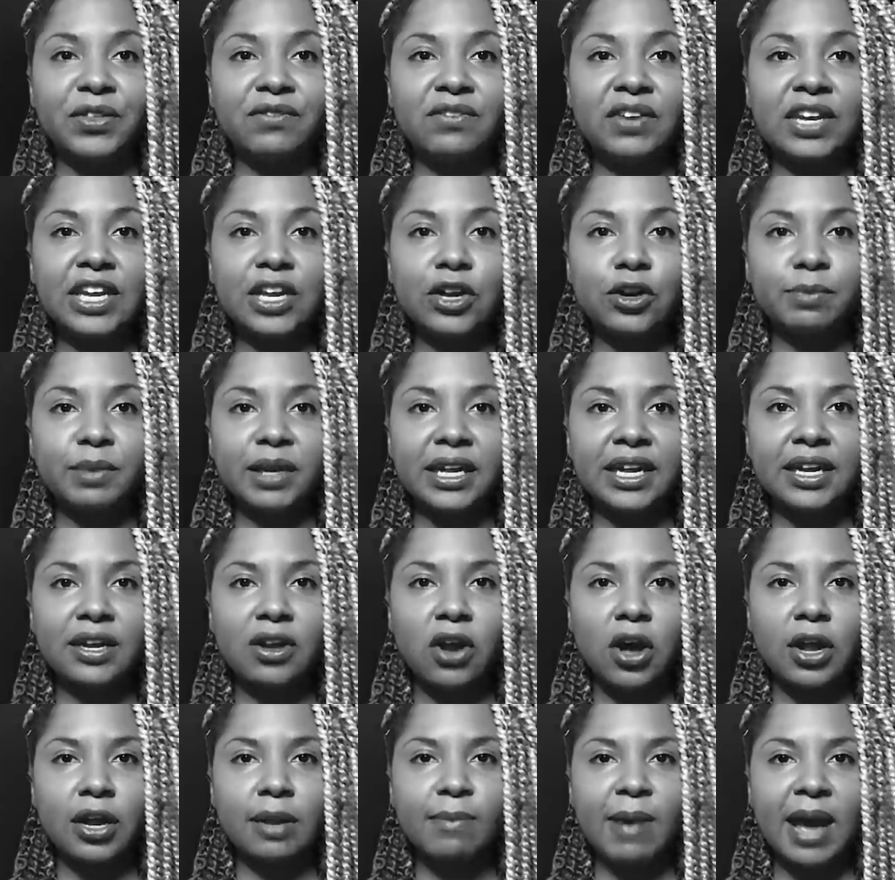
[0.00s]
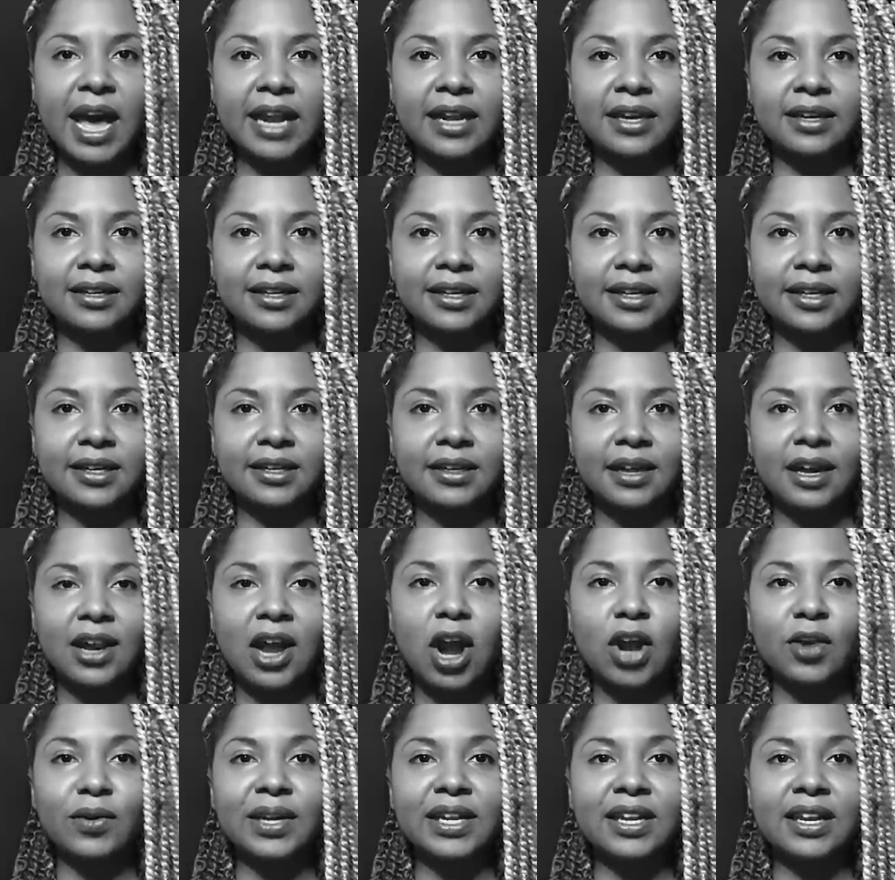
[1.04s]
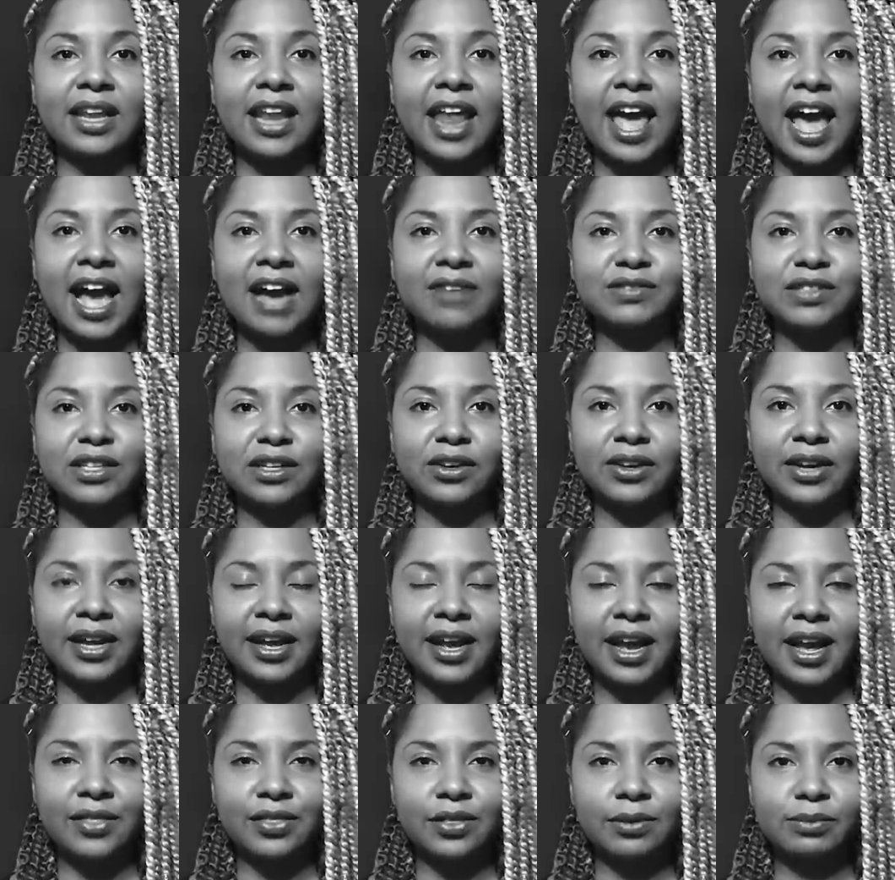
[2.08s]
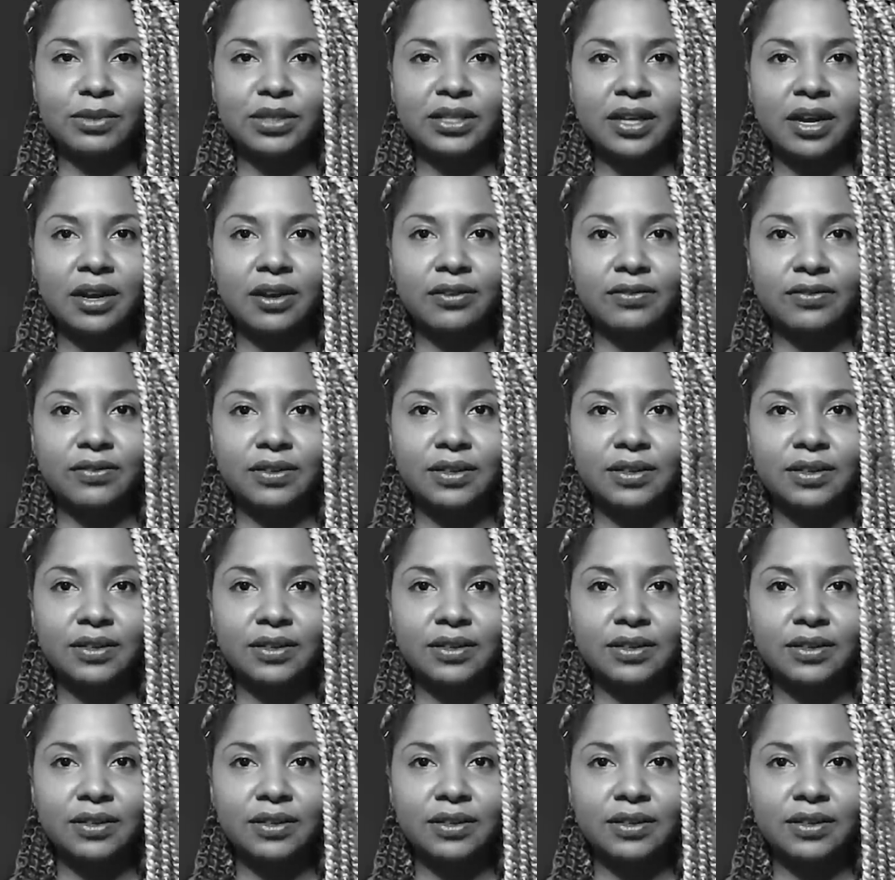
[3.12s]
The video played automatically, and Ari laughed, looking at themselves.